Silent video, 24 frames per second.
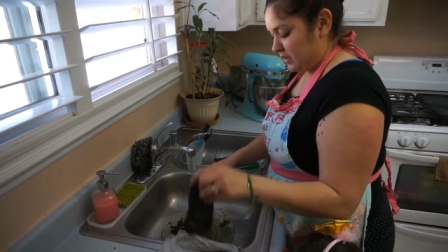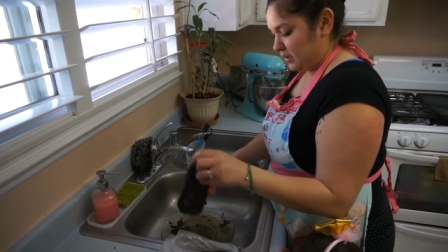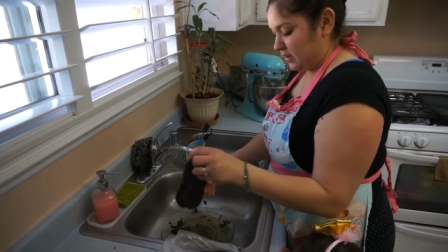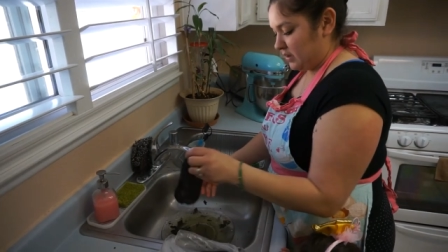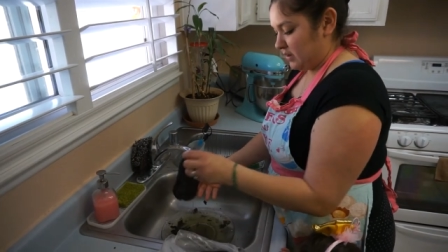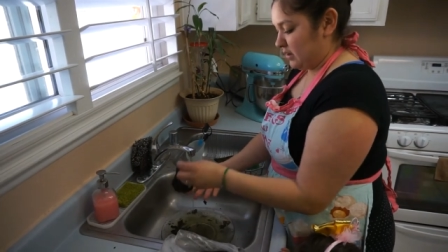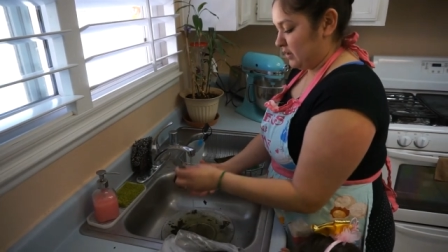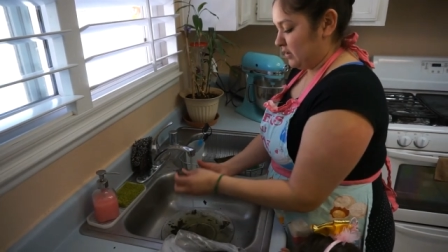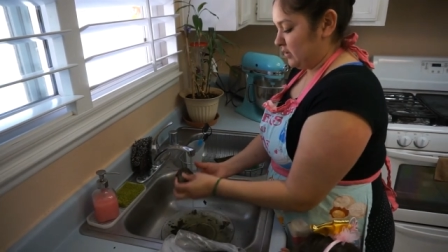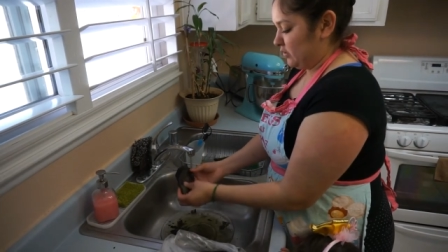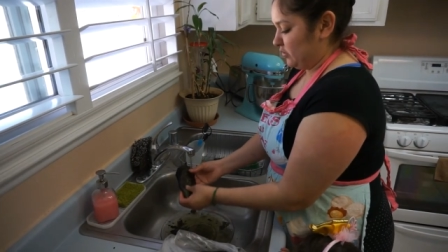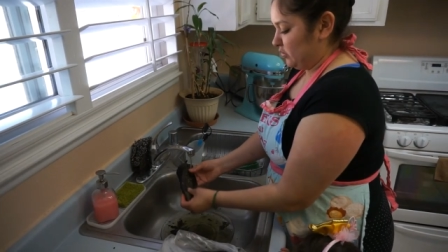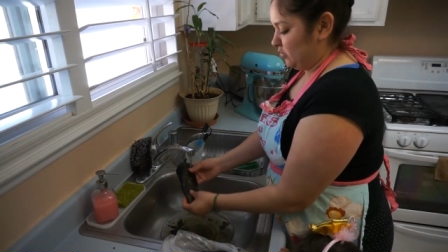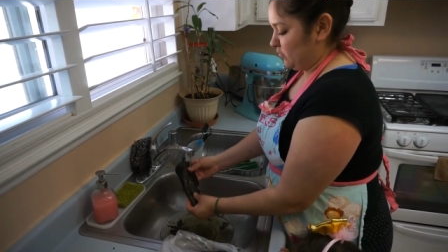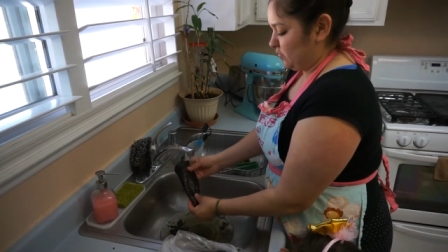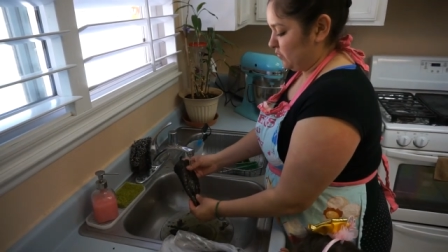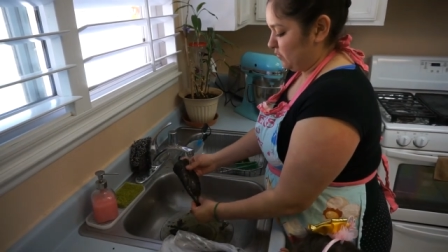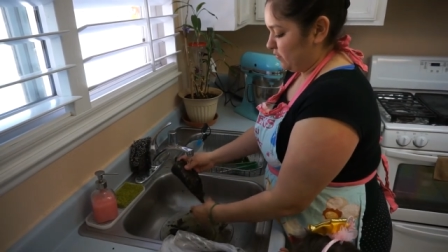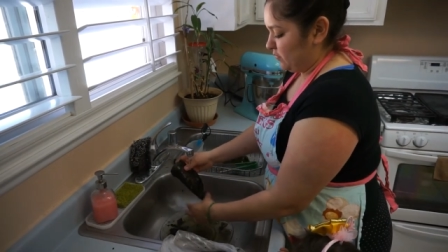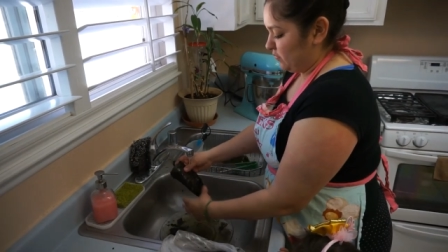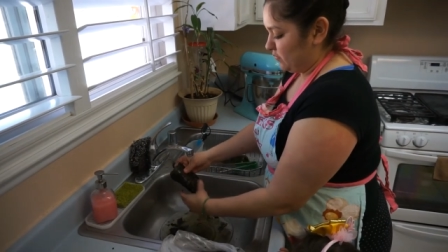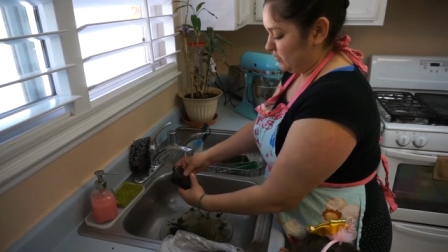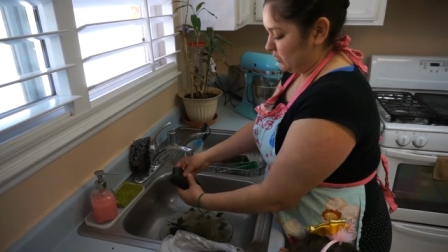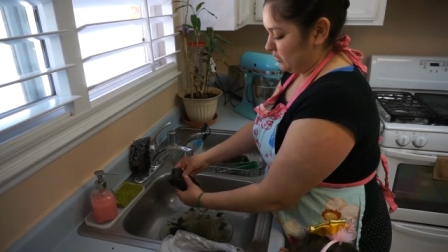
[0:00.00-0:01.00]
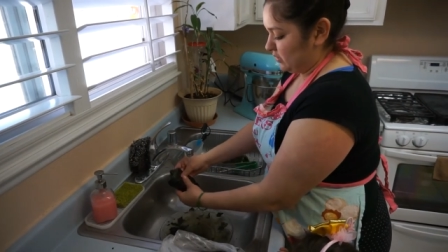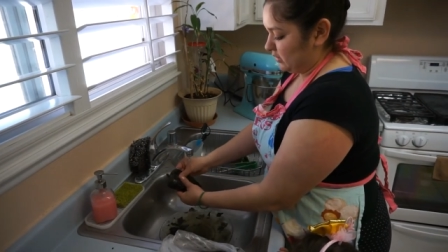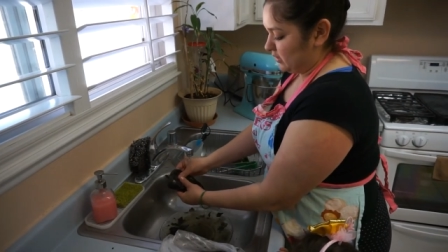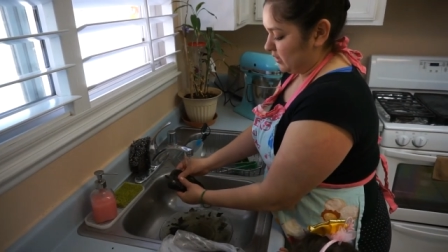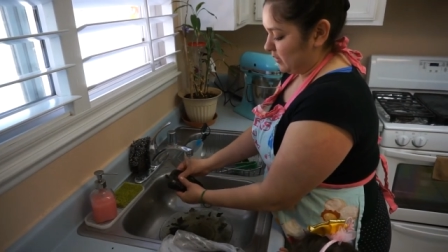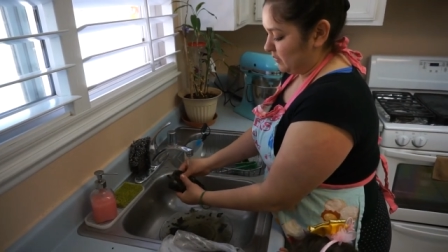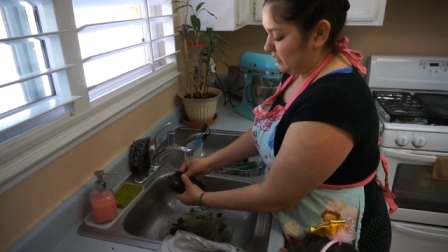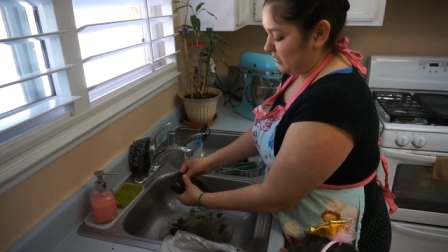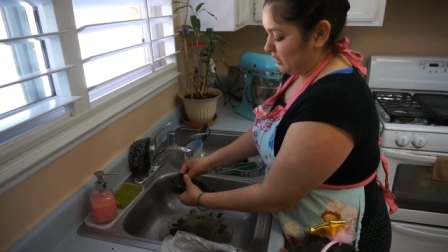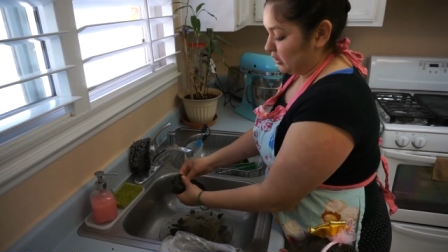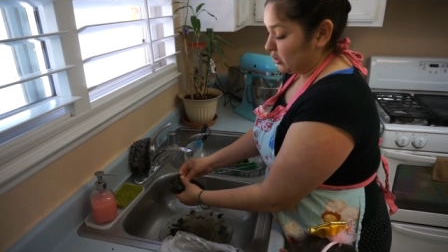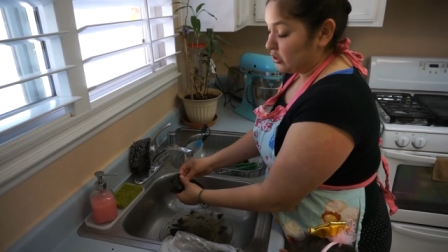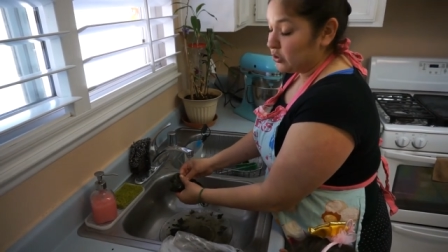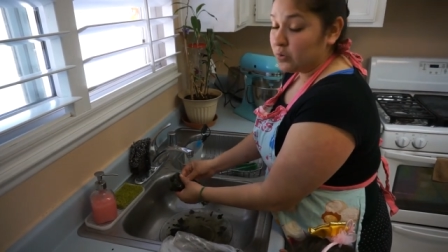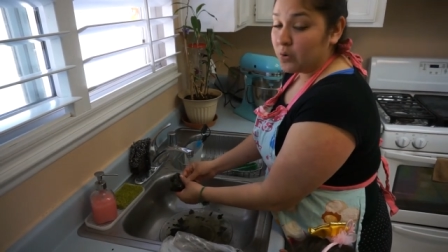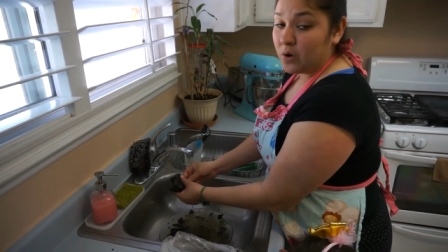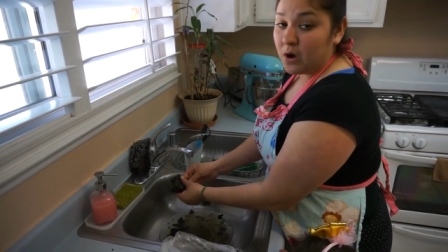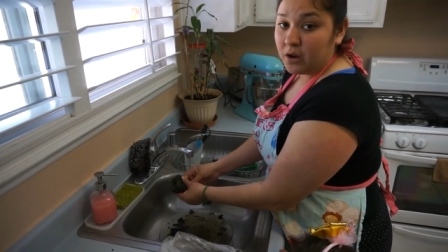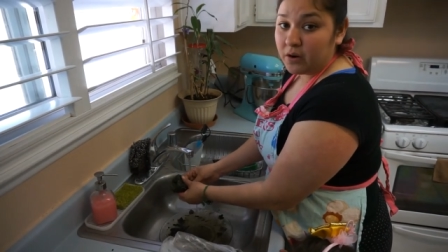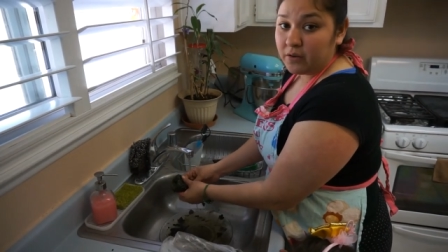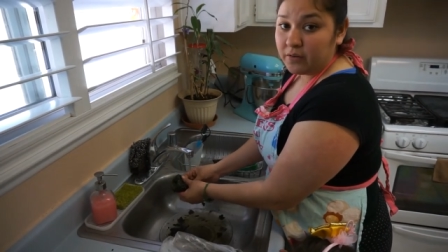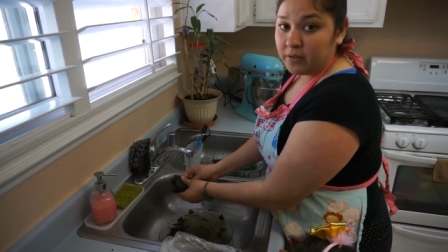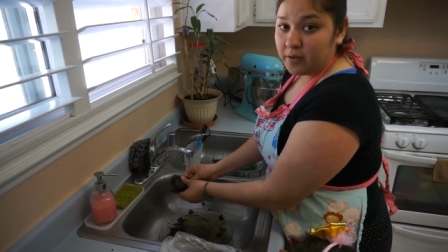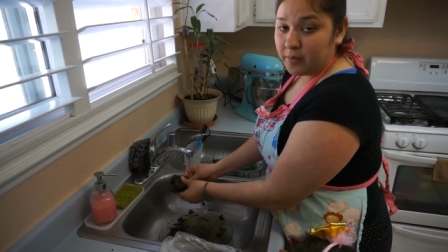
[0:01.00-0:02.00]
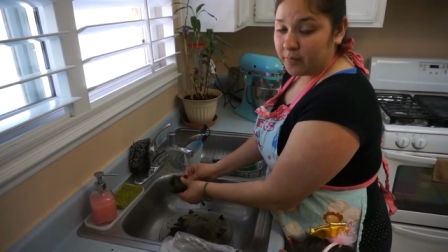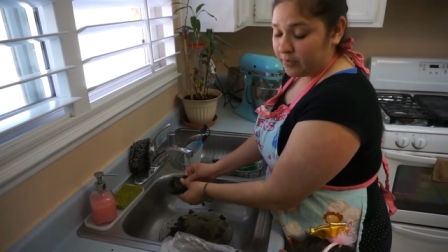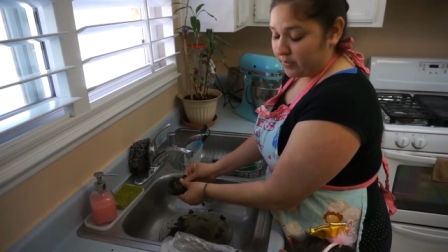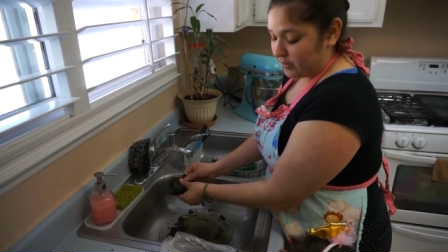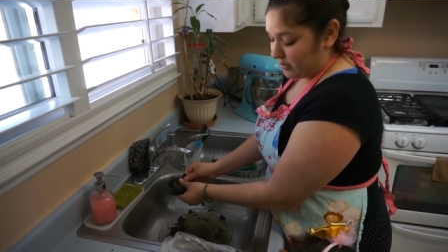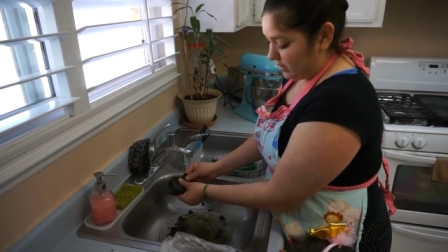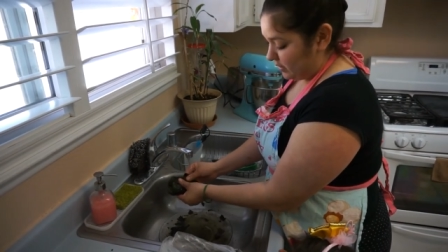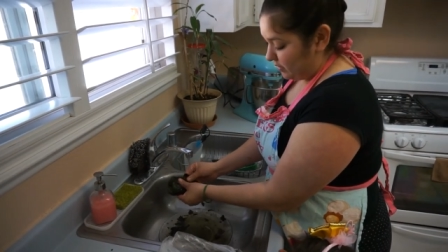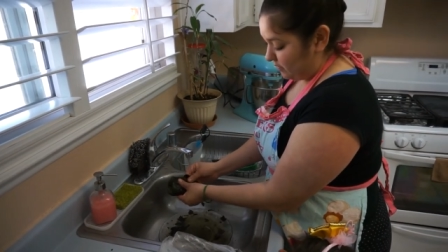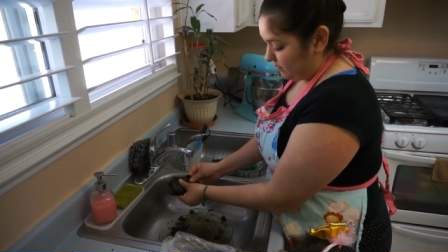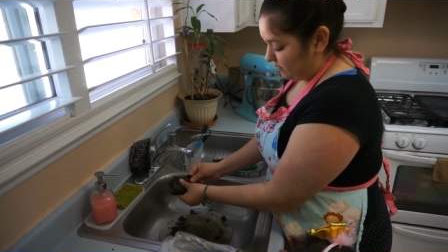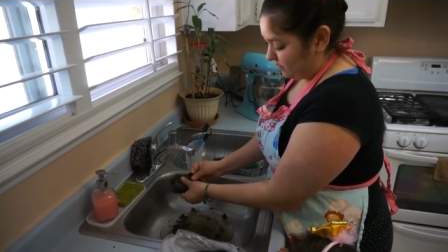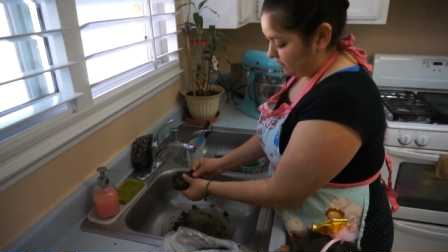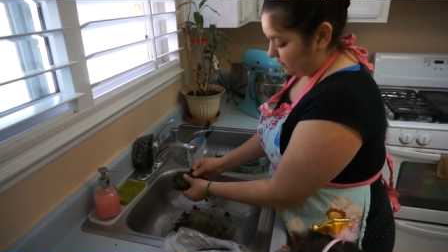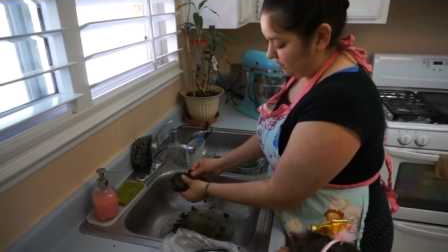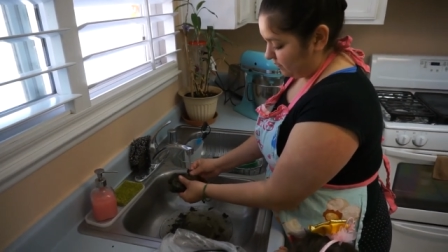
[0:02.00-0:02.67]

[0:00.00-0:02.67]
and do the same thing to all of them, okay?